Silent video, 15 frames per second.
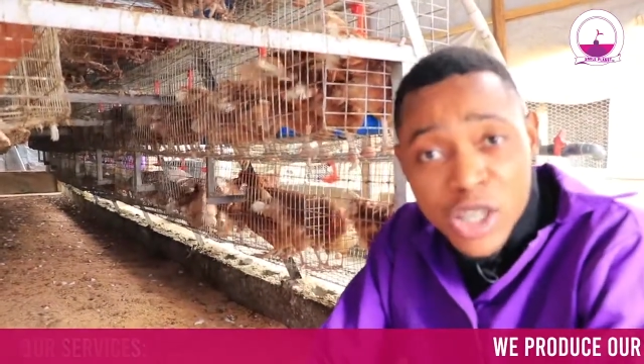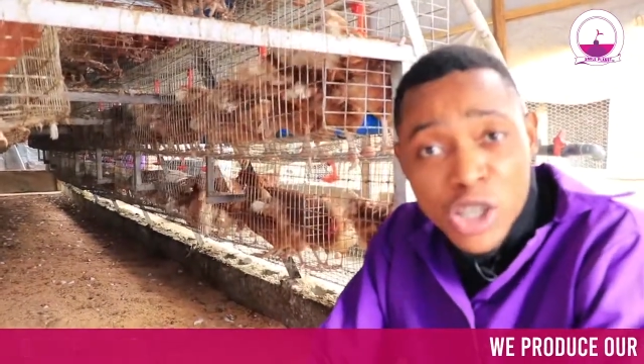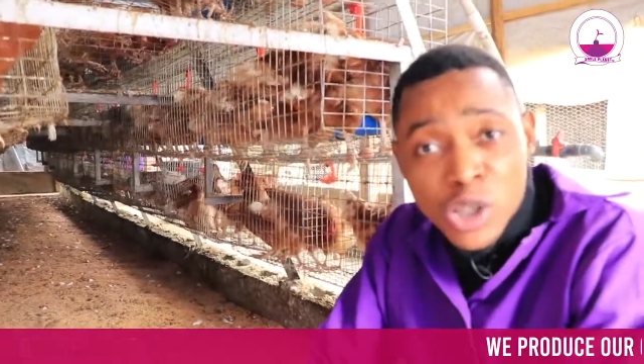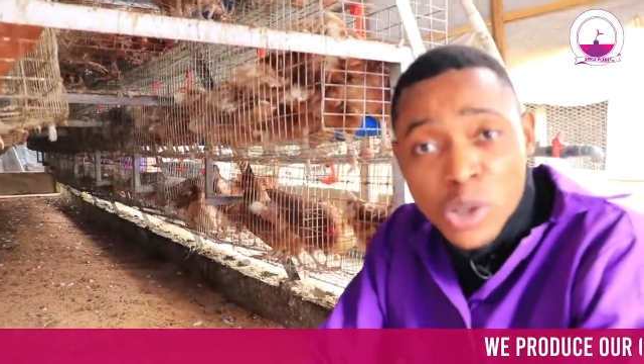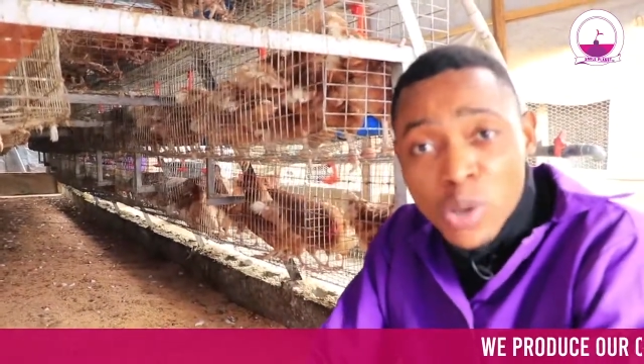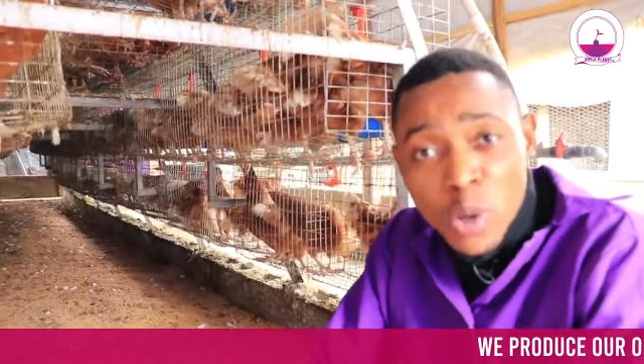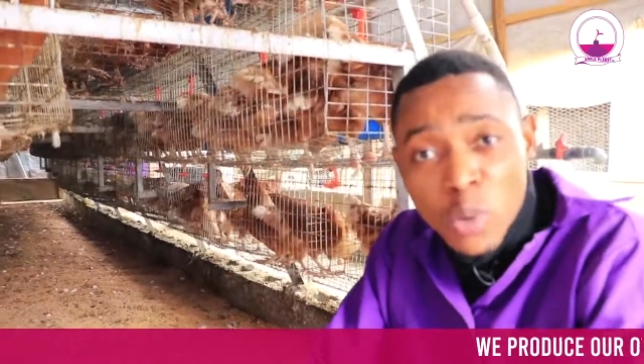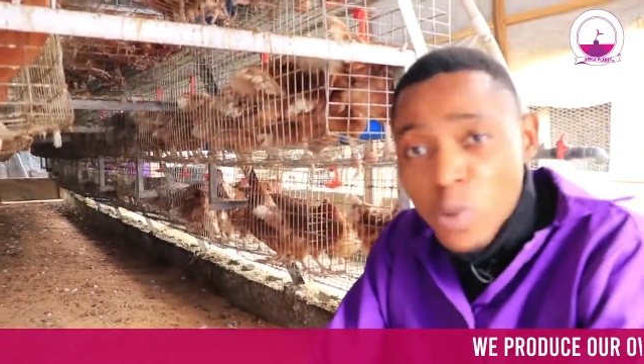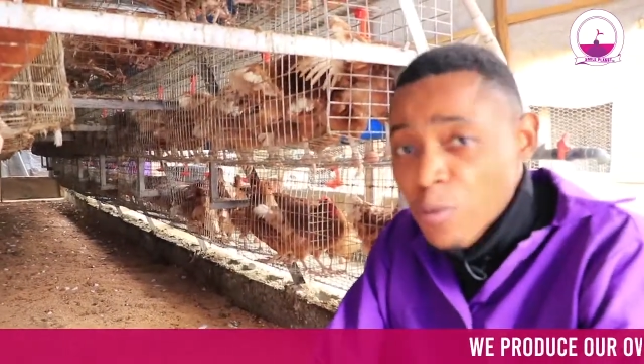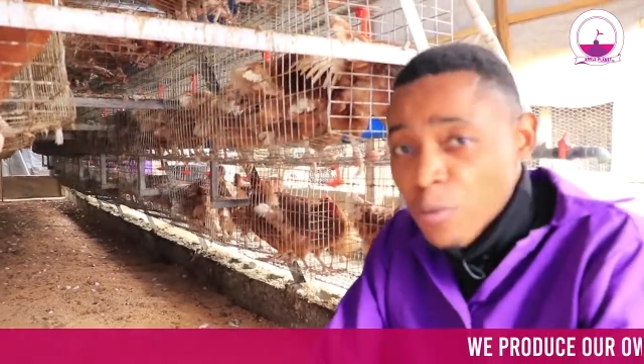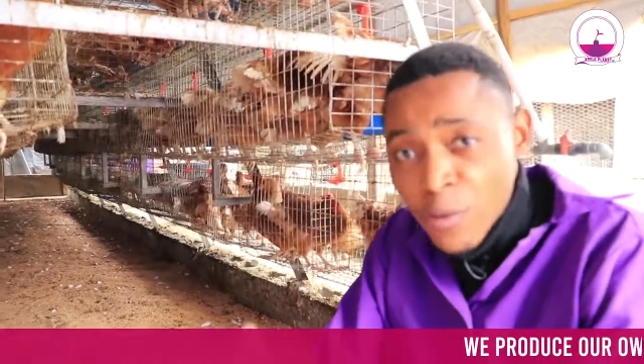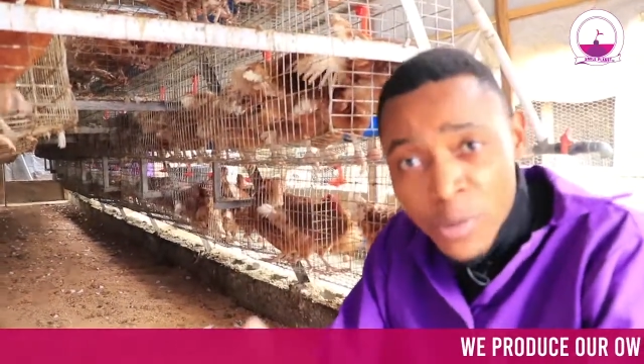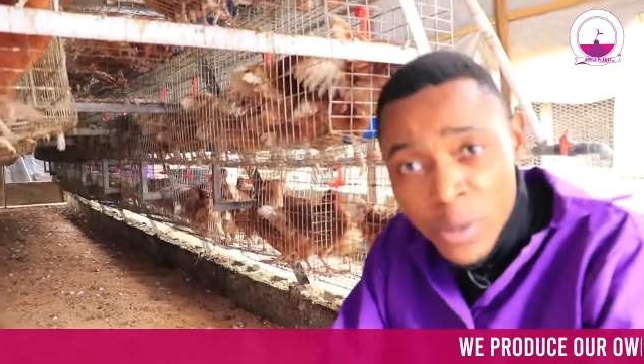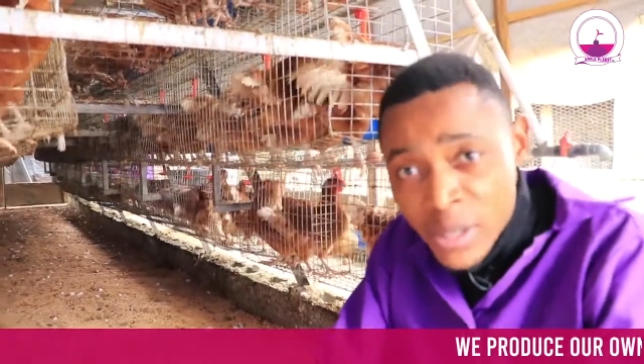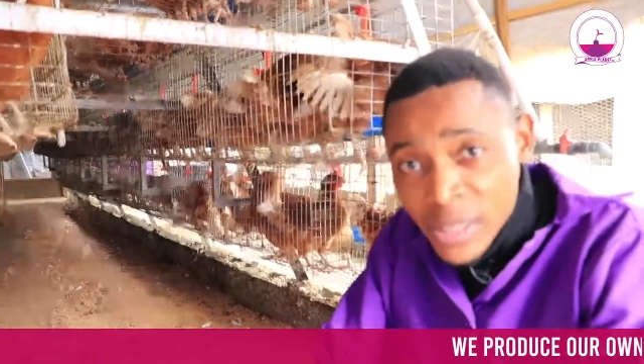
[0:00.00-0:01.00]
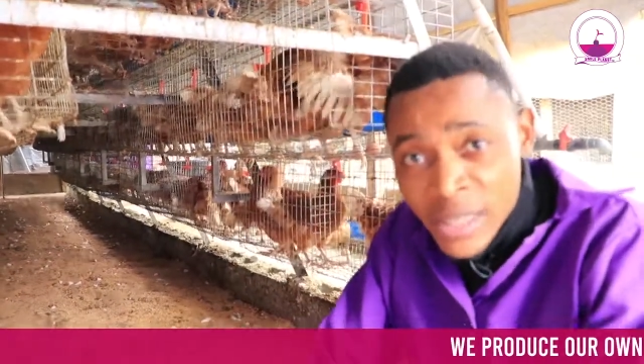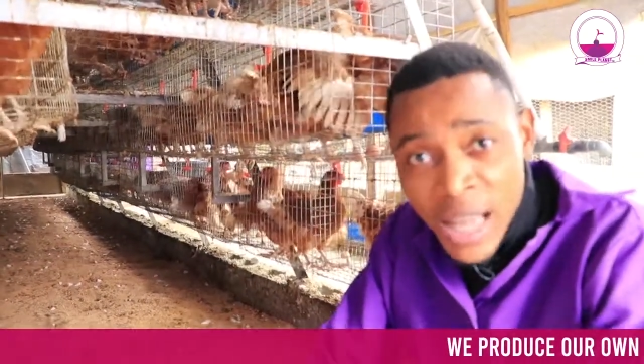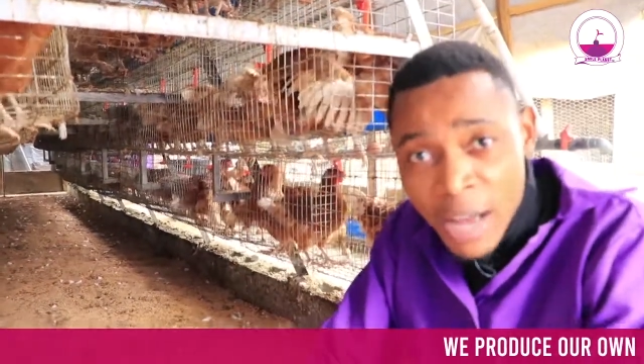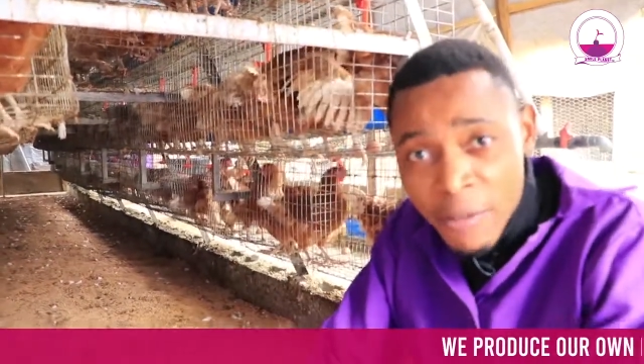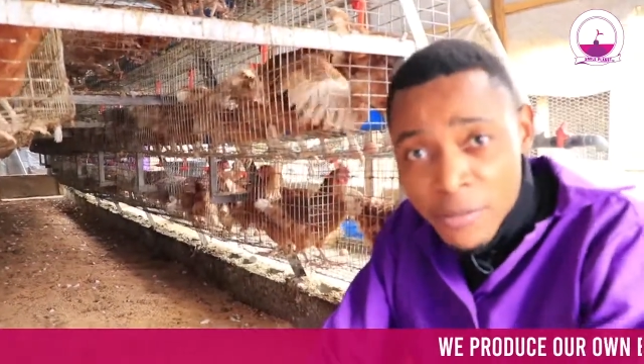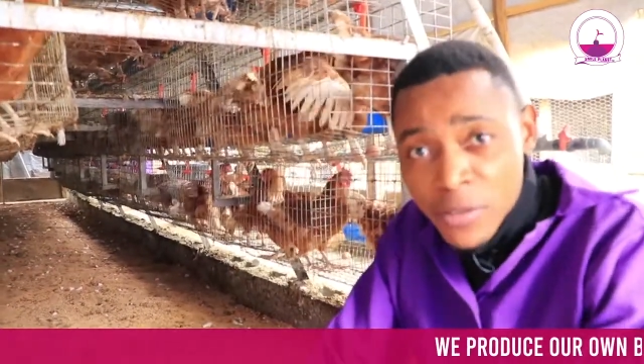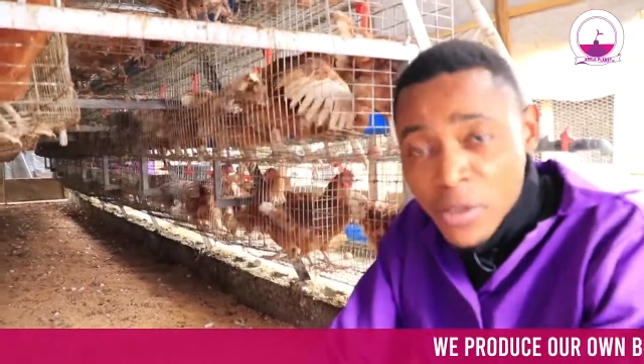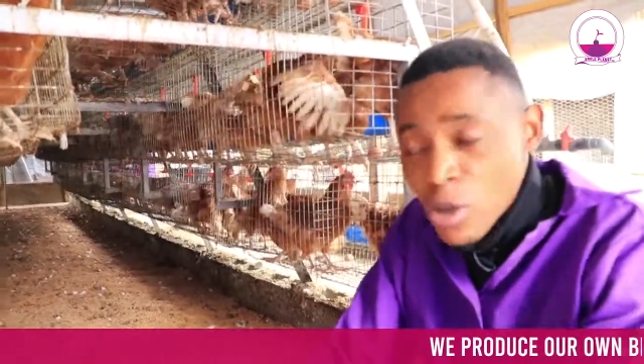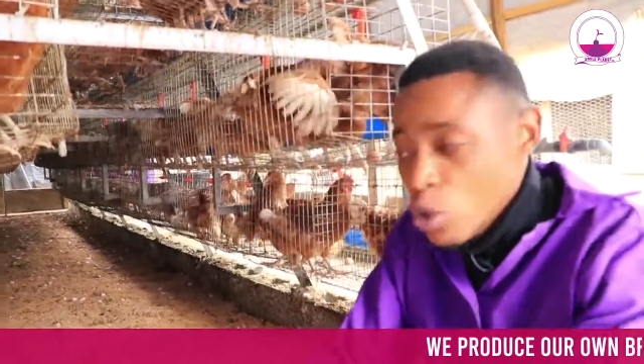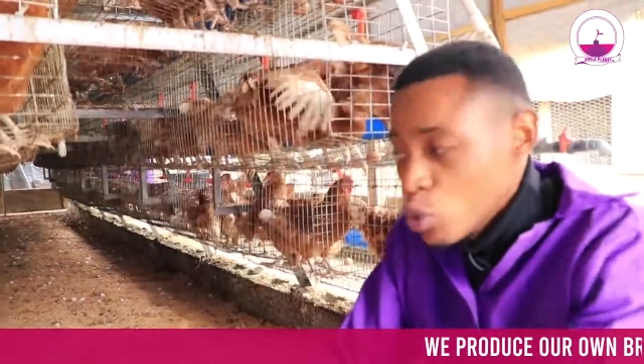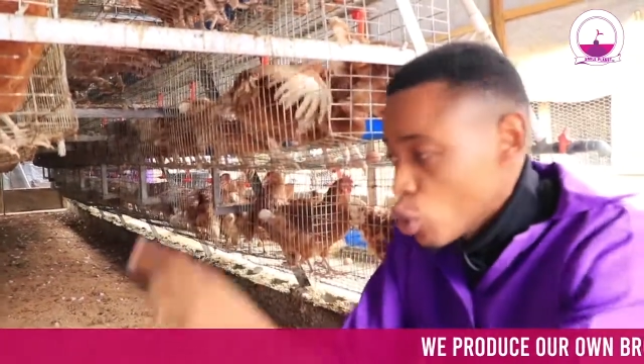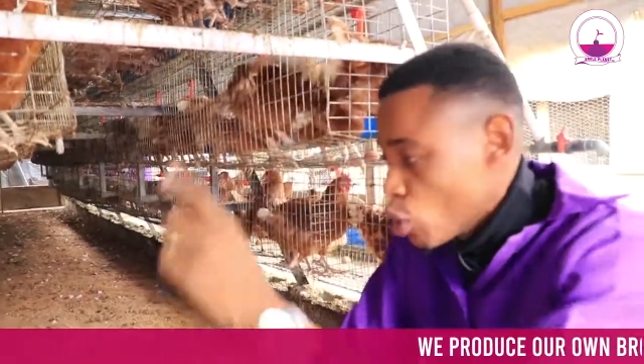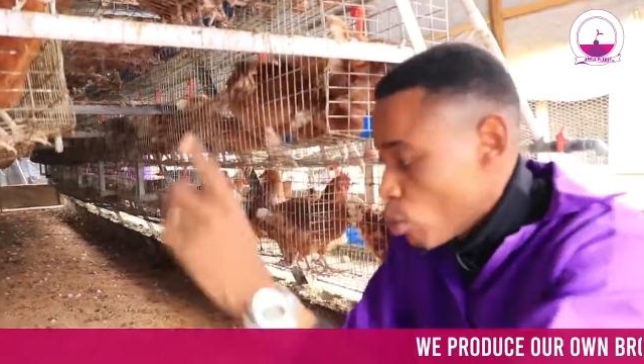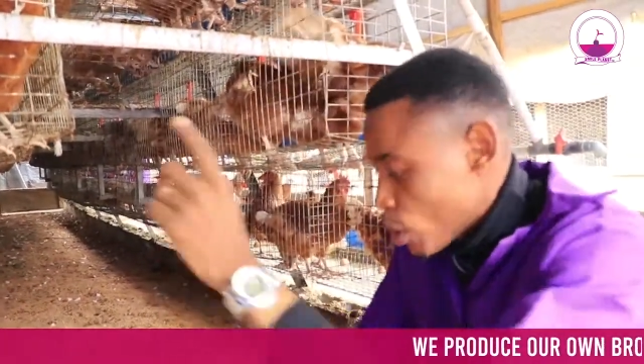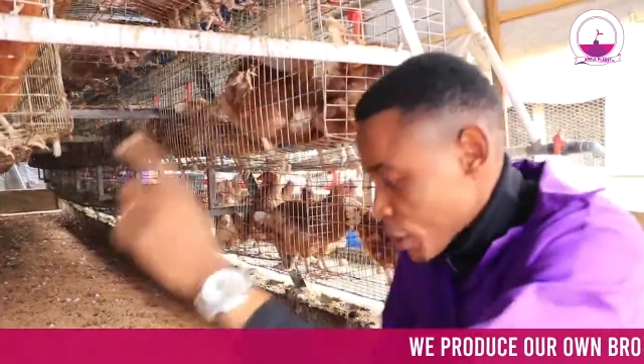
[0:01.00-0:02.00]
It's not good for your staffs.
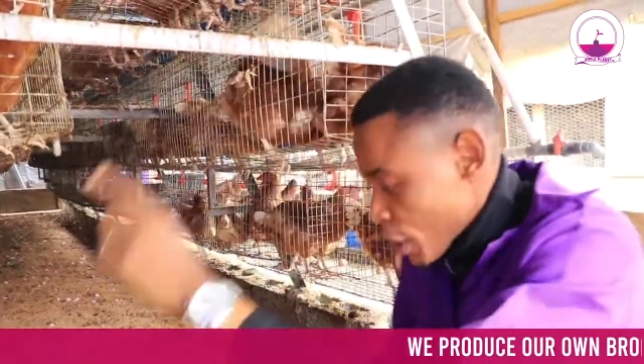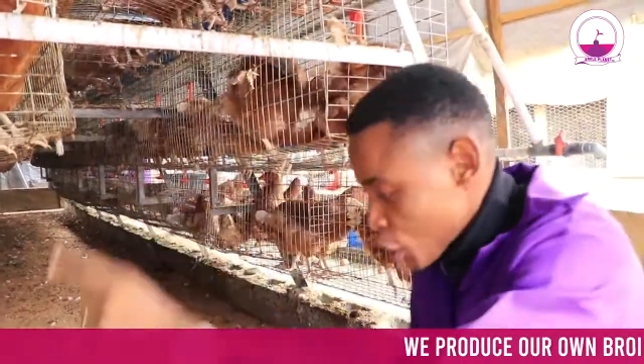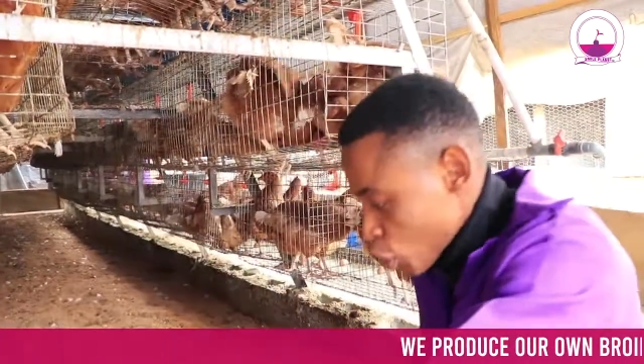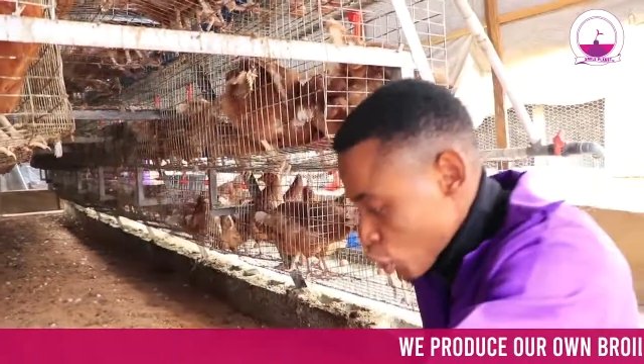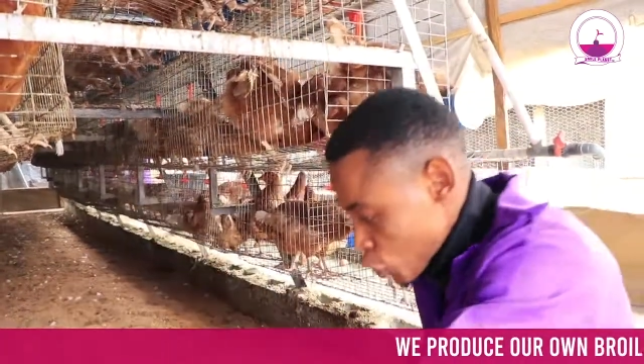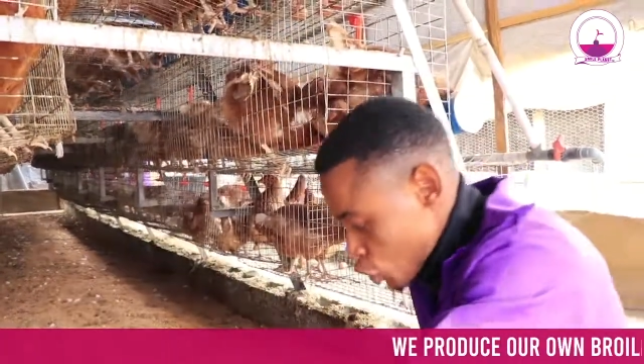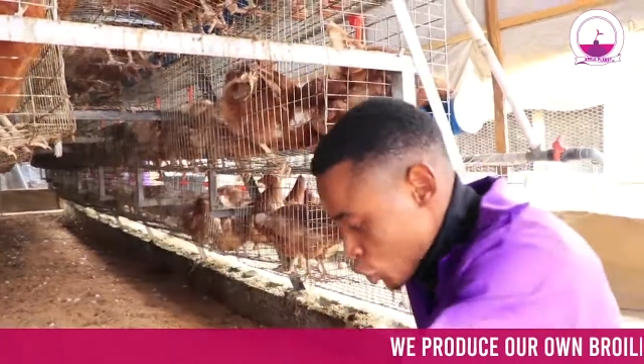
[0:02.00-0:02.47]
So you must ensure. See